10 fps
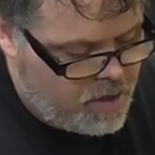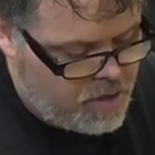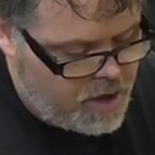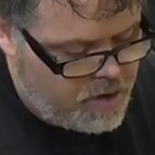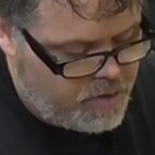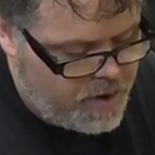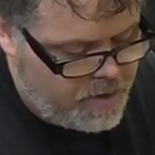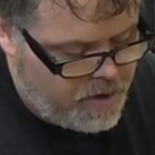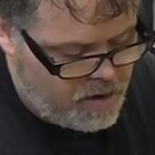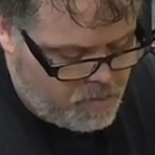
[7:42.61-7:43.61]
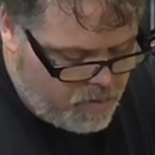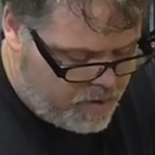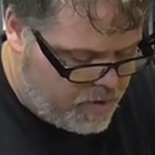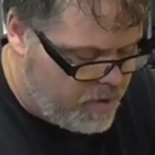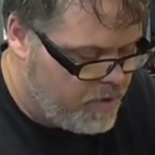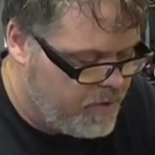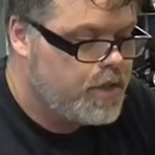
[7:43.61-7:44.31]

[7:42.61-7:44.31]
Center right there, boys.